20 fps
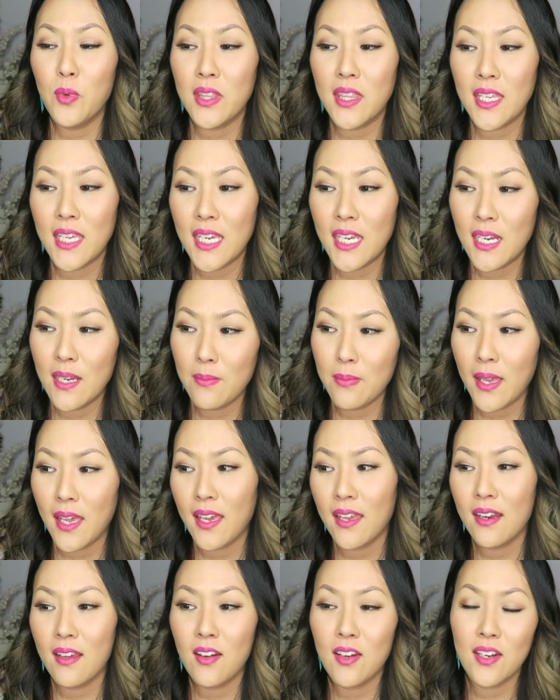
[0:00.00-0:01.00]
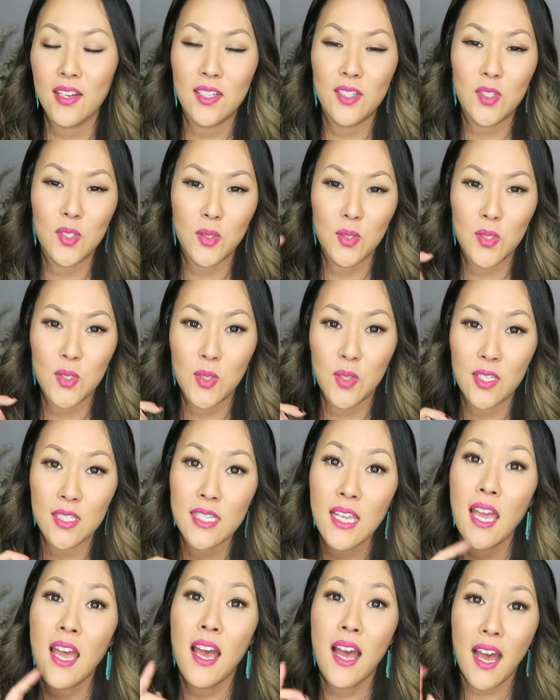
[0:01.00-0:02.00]
with the heating pad on and don't do this.
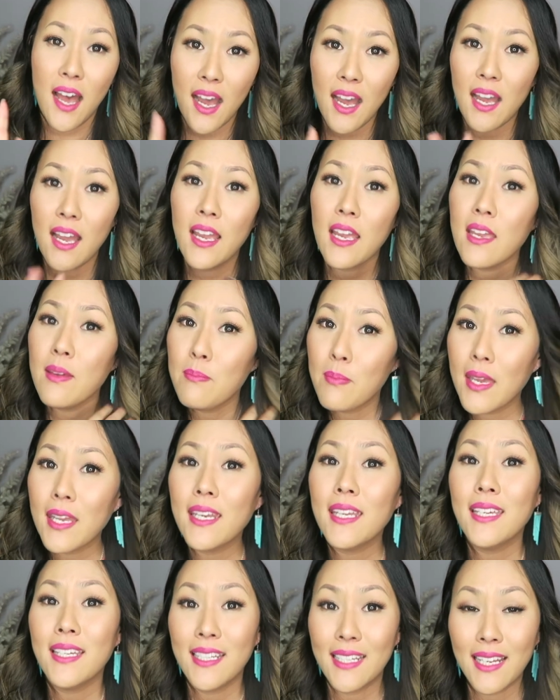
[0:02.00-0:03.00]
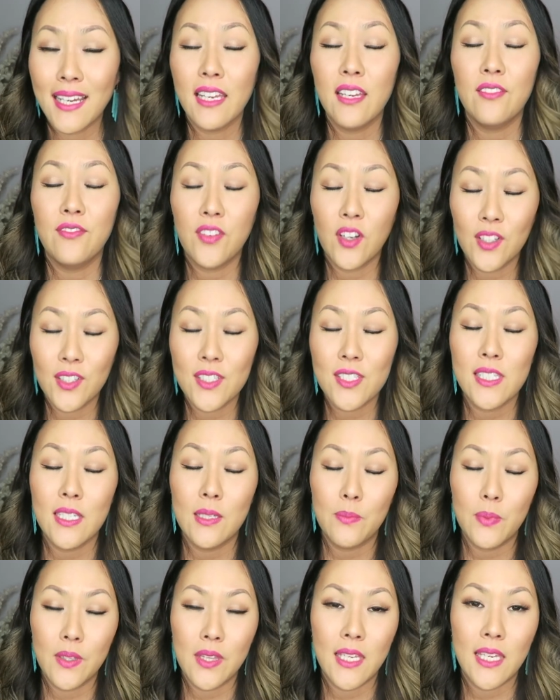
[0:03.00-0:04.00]
I many a night fall
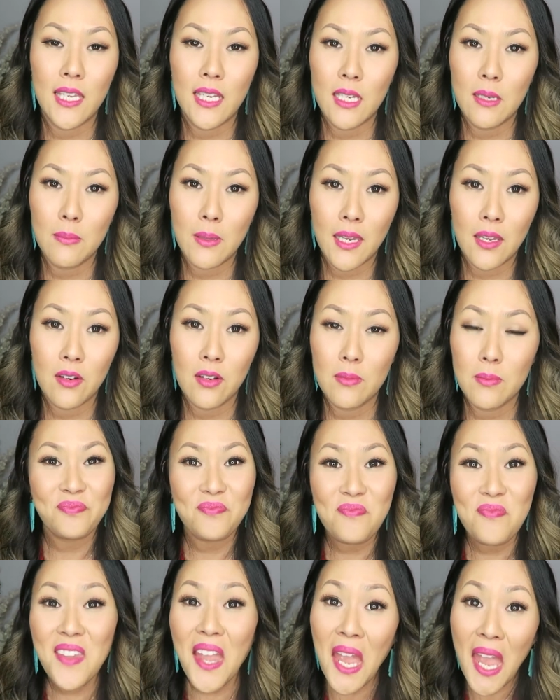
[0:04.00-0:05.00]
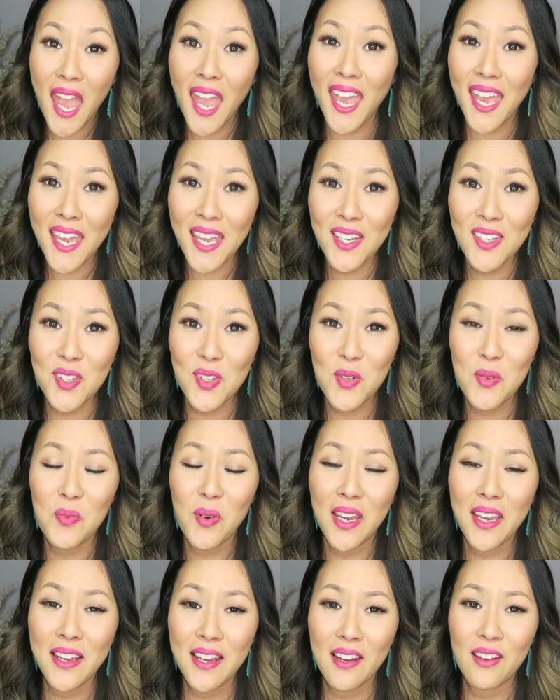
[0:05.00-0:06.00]
asleep with the heating pad on and you
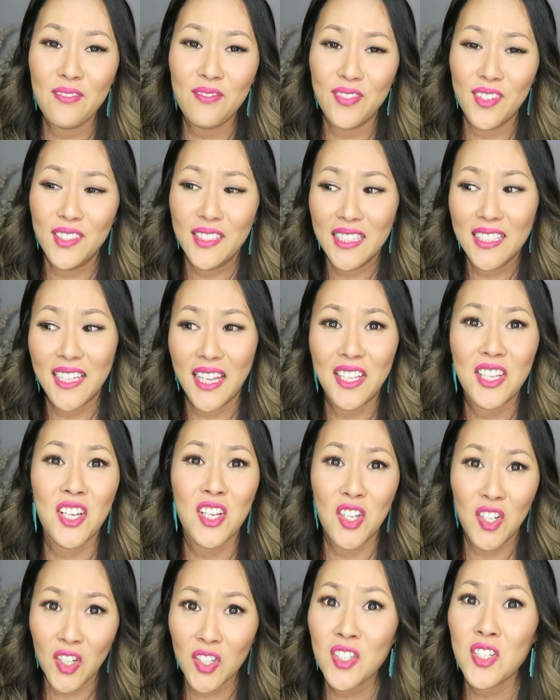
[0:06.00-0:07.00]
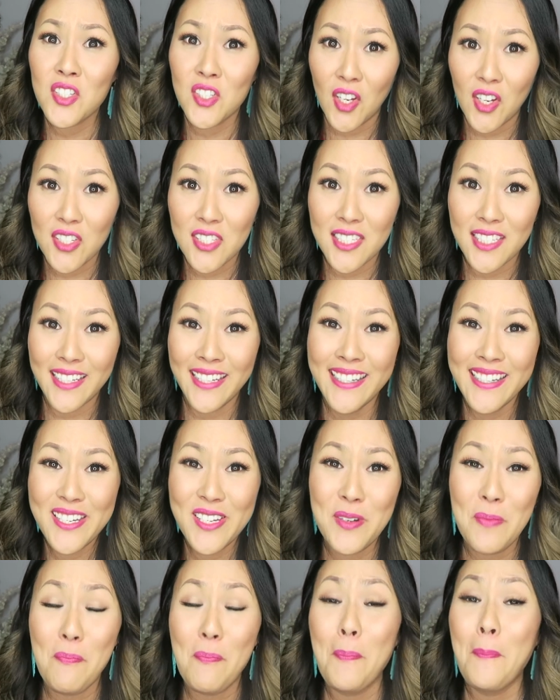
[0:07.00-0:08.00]
wake up feeling like a cooked sausage,